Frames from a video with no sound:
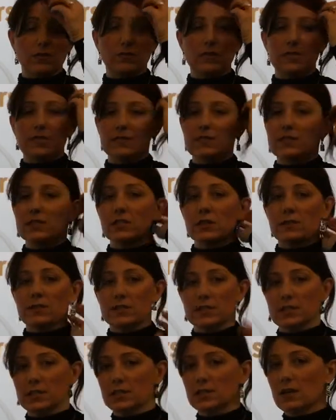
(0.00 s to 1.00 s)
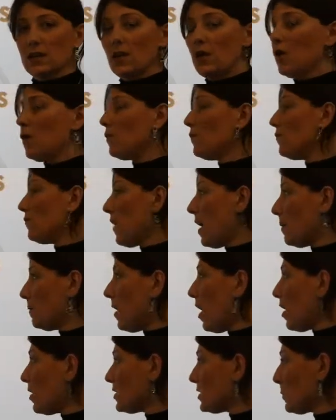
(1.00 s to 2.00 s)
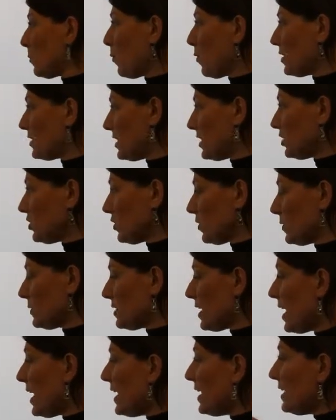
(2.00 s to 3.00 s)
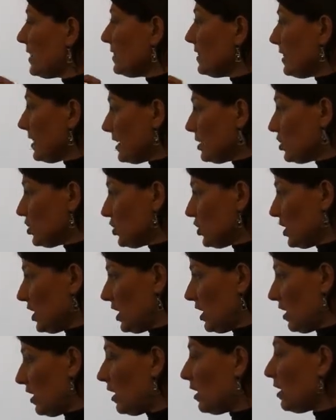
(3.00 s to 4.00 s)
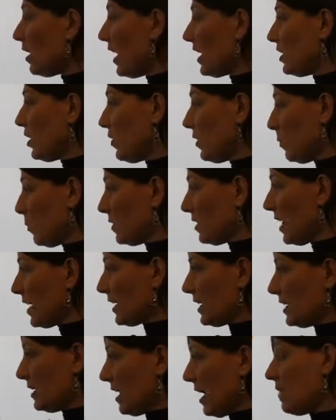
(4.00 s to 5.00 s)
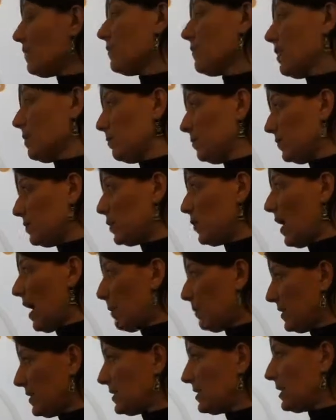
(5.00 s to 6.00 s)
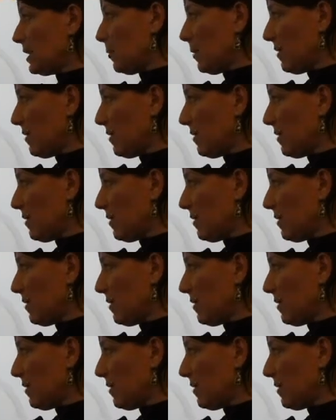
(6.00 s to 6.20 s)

receiving services from our support teachers. This year, I know that we're lucky enough, I'm so happy to see